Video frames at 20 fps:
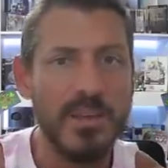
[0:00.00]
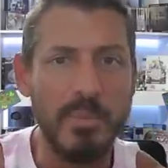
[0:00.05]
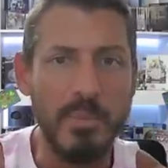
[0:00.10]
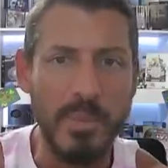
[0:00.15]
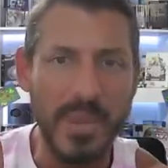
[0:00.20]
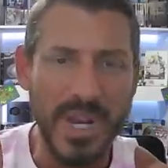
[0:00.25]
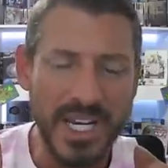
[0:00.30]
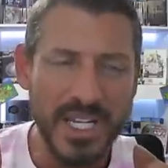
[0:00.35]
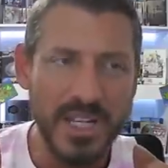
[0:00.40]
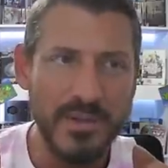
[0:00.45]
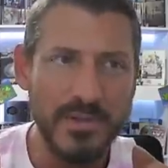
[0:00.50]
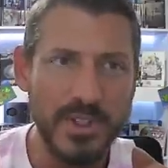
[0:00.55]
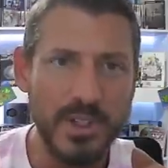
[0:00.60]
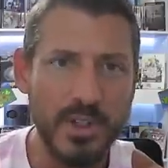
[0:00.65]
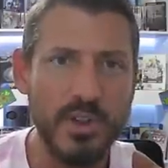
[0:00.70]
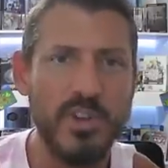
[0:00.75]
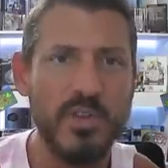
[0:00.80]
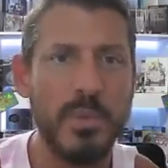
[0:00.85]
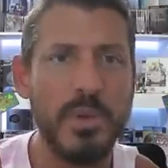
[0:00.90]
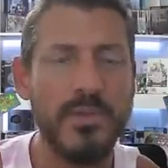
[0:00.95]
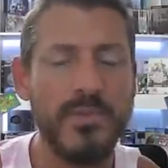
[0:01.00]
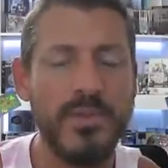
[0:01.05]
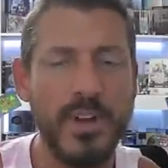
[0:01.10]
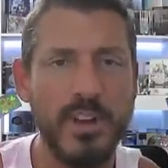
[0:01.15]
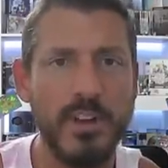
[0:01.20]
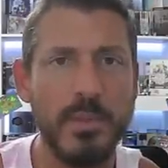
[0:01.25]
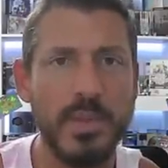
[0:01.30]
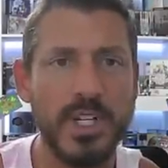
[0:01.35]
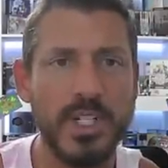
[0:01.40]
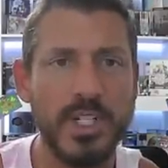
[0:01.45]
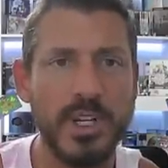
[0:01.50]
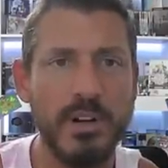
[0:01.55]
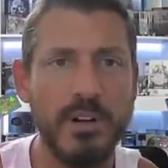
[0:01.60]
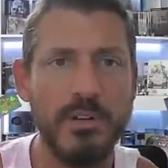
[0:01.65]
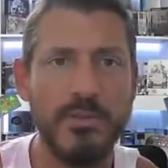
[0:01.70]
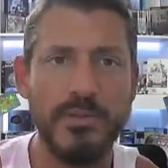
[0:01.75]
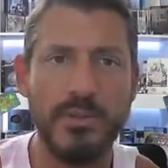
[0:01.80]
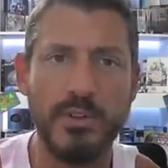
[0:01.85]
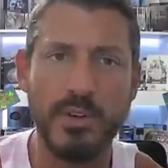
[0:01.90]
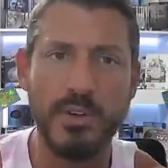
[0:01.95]
Many of you who've been following my
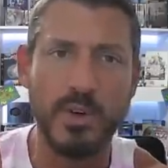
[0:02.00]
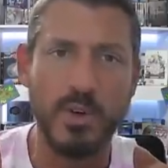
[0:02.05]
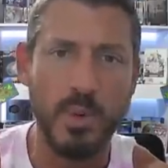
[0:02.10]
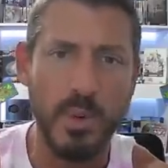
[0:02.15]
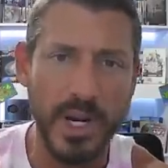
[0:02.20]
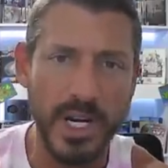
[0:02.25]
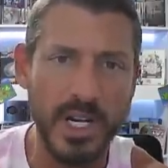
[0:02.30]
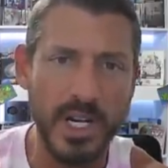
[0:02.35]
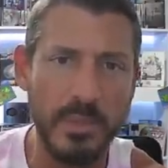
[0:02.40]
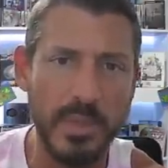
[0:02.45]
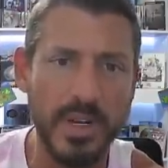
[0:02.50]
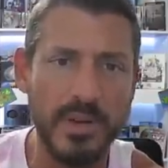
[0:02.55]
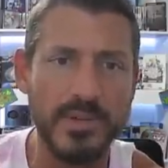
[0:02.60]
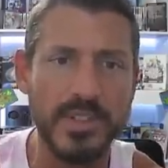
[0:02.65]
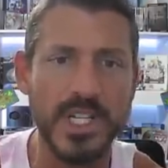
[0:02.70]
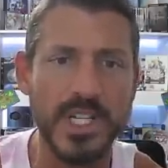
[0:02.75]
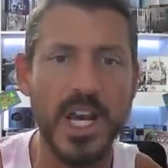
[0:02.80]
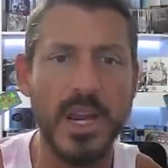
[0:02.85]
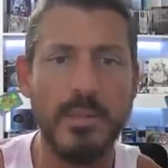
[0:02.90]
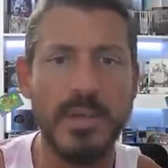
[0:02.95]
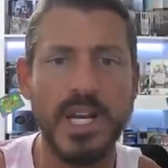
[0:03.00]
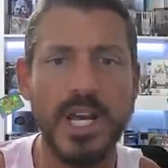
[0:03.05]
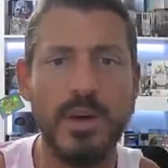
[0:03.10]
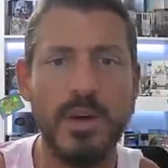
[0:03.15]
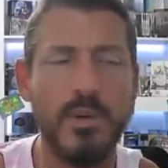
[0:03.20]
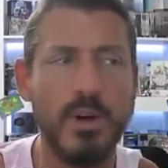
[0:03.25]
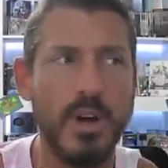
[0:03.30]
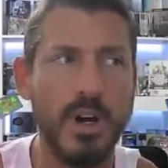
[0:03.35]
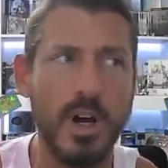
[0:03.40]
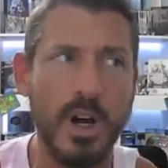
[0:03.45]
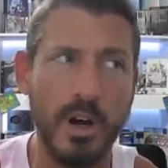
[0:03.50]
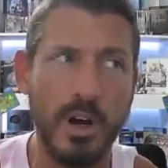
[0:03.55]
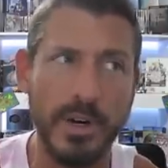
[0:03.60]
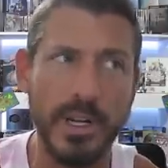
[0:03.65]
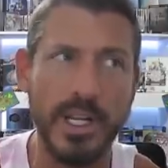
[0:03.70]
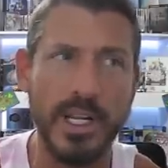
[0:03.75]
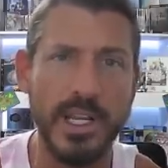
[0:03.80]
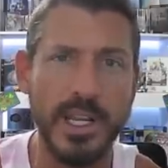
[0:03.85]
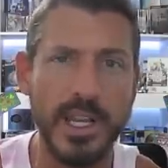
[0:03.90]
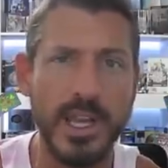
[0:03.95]
channel for quite a bit of time now
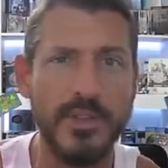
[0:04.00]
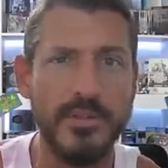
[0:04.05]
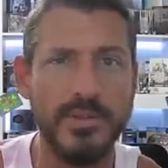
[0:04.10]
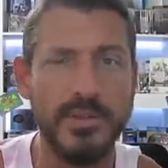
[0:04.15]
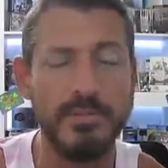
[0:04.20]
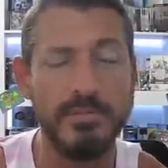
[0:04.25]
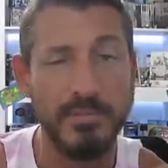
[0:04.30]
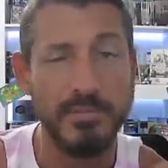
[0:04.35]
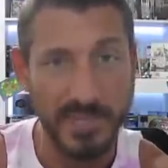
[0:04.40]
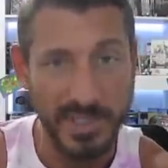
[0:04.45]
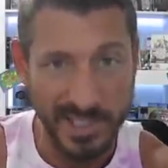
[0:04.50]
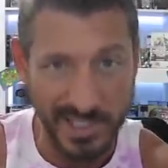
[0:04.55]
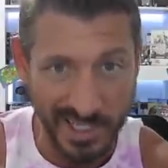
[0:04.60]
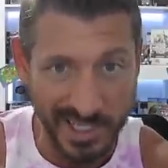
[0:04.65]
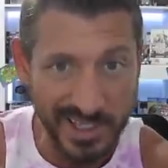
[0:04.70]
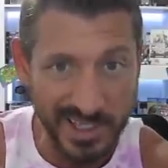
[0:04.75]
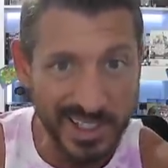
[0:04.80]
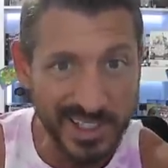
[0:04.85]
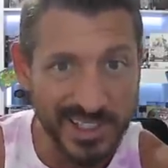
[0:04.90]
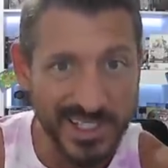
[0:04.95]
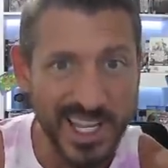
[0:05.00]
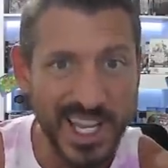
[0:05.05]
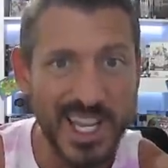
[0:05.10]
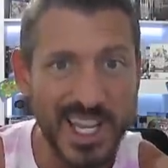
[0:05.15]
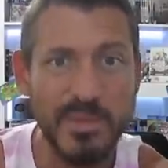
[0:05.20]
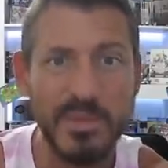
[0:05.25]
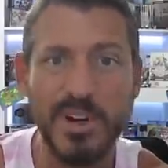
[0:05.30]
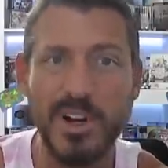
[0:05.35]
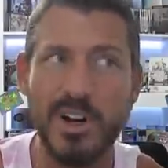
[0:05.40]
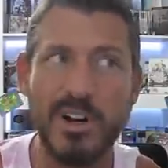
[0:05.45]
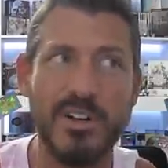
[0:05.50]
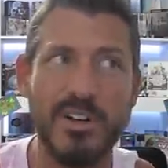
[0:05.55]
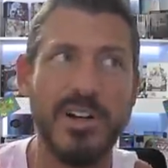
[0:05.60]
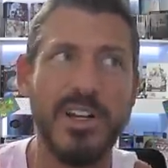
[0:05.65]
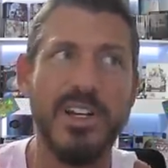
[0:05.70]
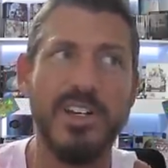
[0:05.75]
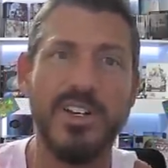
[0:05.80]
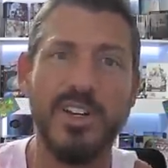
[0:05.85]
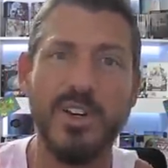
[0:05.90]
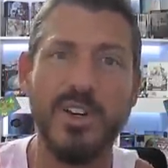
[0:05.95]
already have seen this game,
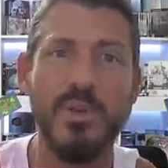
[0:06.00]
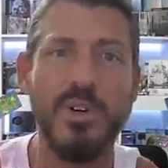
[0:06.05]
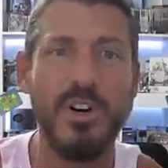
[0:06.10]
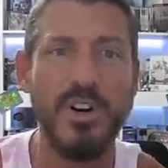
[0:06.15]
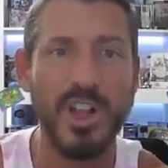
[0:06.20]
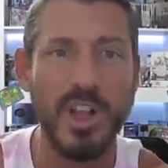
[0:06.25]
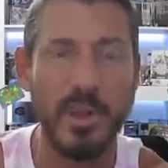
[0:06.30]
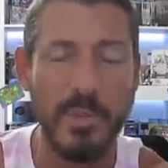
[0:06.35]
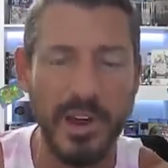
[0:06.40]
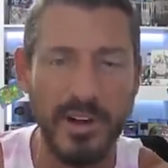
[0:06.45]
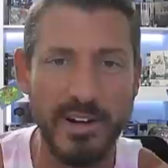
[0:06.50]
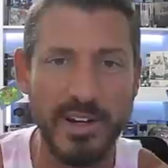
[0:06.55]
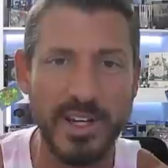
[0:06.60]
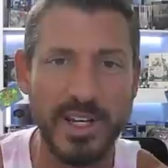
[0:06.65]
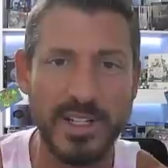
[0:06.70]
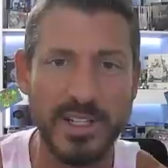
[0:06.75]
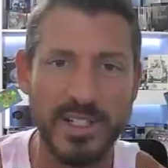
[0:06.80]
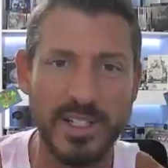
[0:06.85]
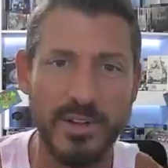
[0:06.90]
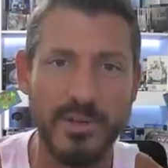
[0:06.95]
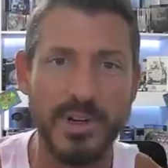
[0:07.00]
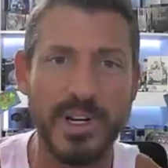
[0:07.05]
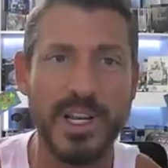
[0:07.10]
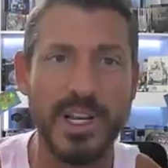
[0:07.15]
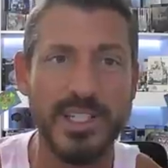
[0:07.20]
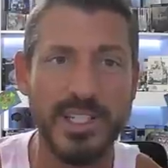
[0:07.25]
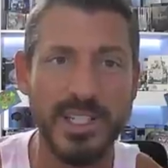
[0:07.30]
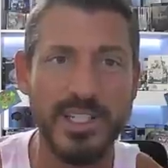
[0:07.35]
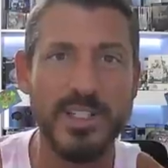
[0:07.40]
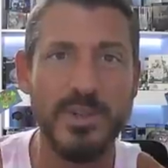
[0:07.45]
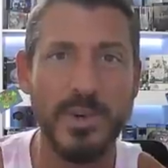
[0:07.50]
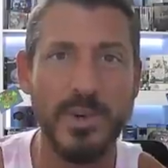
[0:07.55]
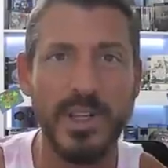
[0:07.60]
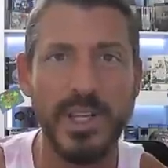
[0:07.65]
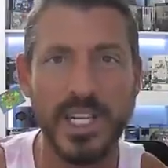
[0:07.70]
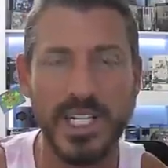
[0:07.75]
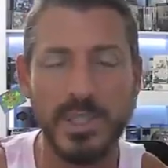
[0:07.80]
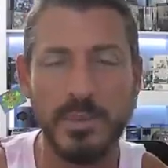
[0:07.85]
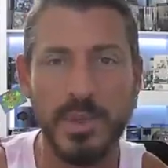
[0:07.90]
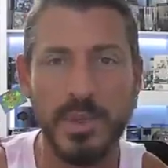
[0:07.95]
already know all about it, considering I did do a
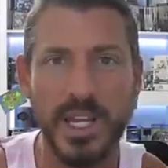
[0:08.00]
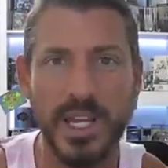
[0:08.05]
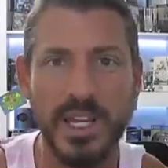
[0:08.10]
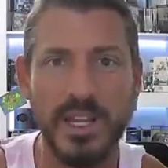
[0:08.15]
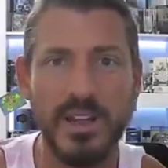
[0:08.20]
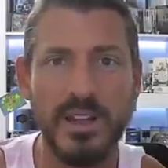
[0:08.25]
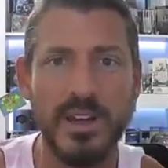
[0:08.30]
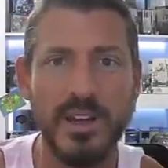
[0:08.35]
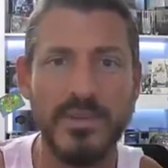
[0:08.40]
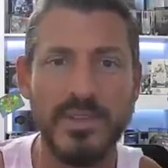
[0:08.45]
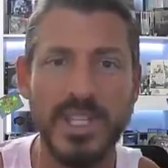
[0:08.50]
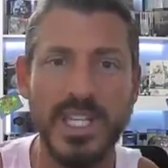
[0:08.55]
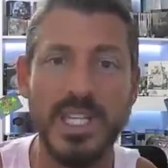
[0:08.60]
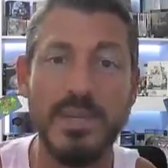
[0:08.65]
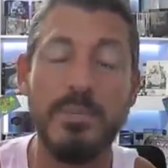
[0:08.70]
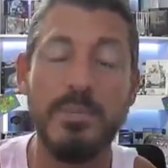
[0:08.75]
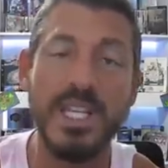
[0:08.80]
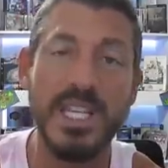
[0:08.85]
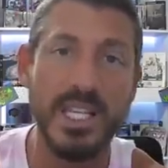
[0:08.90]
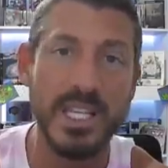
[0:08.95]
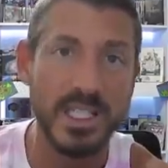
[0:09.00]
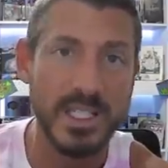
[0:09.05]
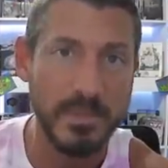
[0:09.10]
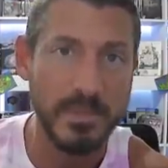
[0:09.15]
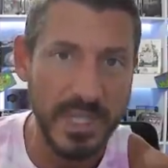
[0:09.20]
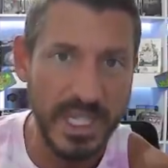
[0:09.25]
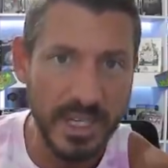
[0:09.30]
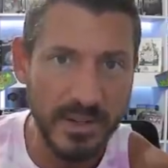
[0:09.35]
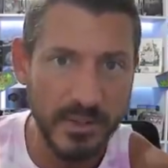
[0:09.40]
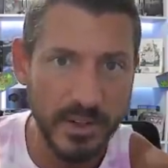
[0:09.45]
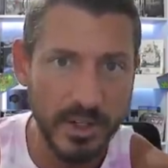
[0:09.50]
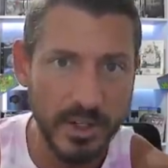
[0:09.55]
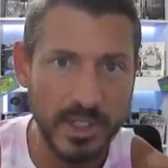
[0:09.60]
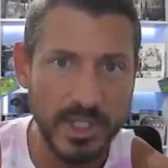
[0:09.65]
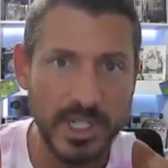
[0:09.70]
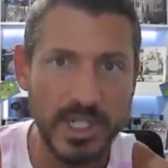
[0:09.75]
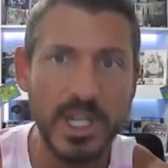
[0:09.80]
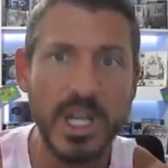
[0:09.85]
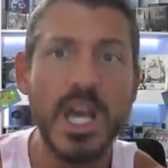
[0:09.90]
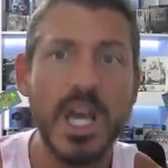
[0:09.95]
Let's Play of the PSP
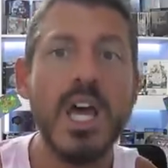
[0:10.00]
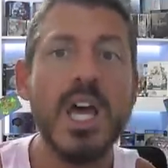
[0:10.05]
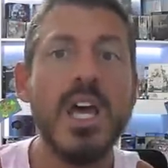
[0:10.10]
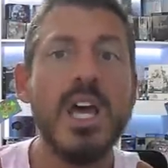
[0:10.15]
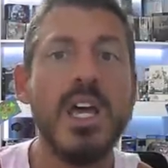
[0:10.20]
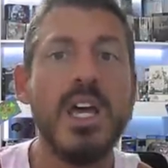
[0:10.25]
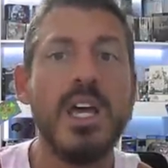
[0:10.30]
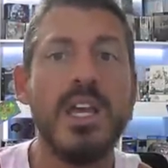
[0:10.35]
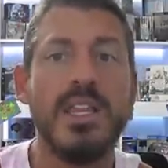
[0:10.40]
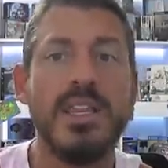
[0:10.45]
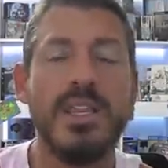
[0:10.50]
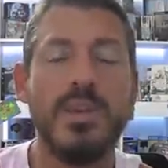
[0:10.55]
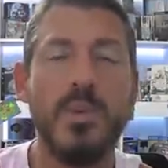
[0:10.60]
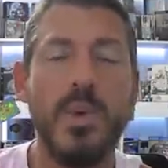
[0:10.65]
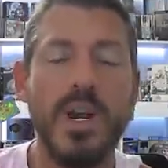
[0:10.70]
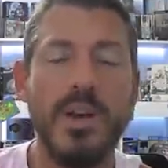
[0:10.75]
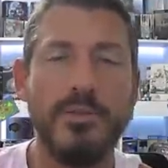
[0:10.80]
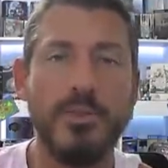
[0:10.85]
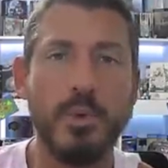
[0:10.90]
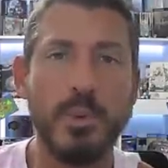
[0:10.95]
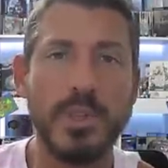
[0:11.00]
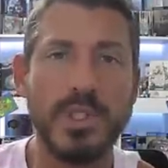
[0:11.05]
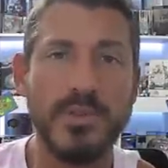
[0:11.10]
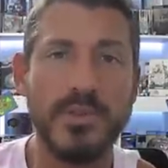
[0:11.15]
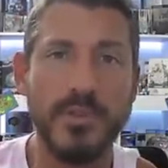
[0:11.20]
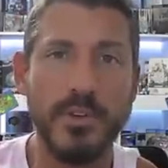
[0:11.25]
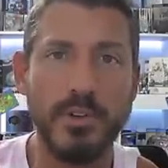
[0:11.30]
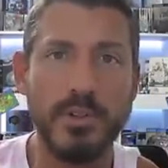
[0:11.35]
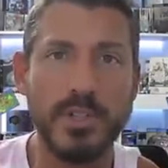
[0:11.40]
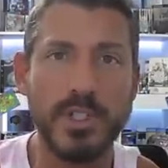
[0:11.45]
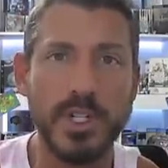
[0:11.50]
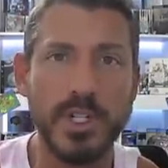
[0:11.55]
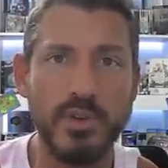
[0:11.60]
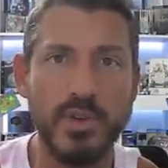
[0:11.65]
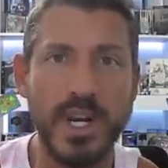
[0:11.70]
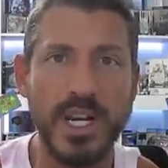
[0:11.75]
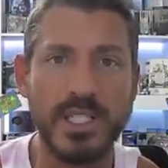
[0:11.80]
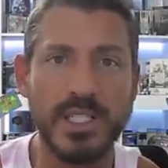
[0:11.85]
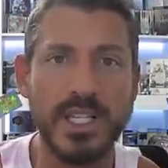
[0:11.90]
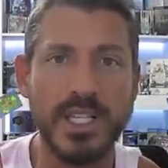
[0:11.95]
version whenever it was first
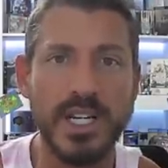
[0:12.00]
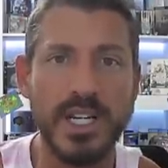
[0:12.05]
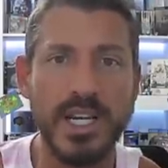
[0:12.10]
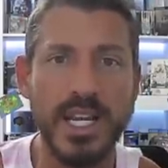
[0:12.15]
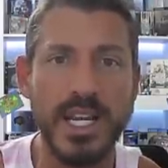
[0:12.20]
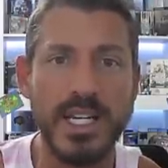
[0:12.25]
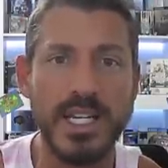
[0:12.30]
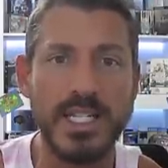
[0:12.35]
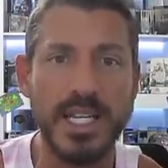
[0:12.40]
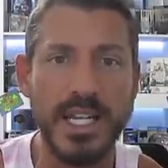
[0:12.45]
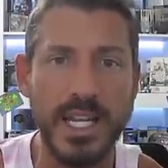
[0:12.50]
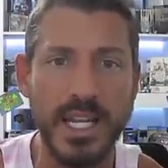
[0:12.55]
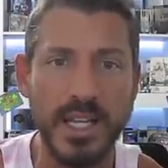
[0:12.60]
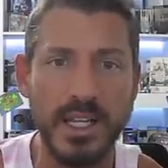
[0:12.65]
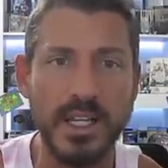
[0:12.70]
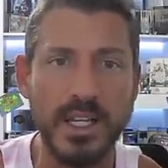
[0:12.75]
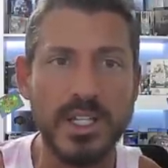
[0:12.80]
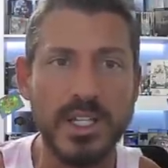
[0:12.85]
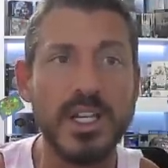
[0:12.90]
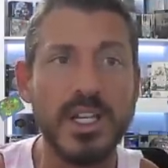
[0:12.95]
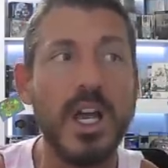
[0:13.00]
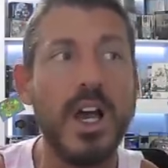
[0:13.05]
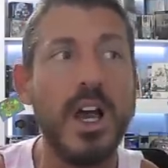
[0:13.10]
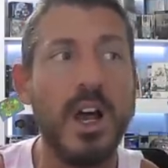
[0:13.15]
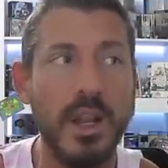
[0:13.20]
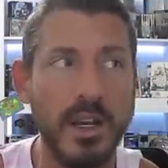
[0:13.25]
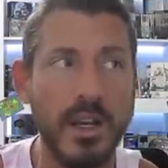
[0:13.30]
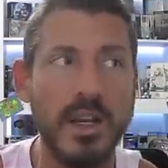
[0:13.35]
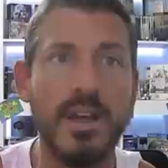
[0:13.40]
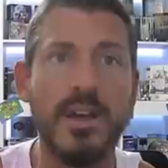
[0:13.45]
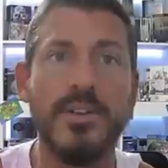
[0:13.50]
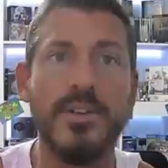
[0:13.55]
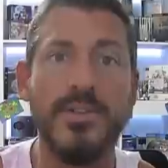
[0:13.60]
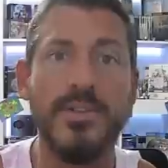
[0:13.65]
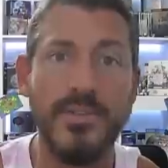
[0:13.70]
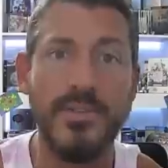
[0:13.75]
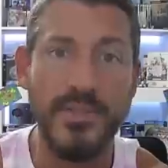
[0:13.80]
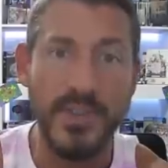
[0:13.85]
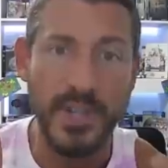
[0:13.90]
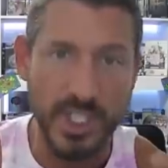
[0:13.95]
translated into English
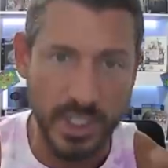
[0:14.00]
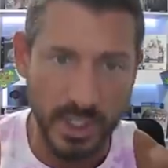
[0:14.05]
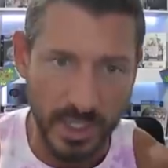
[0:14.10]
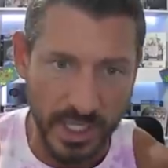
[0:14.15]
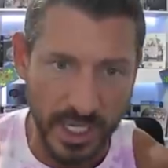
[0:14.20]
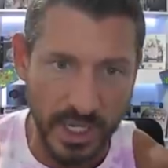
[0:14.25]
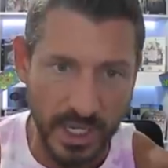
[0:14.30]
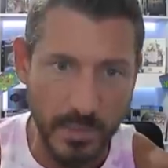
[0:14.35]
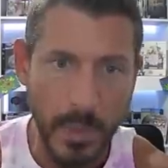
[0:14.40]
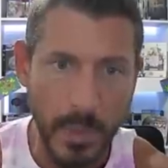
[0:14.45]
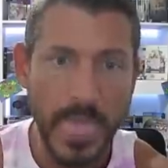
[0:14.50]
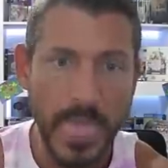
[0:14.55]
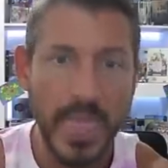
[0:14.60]
unofficially.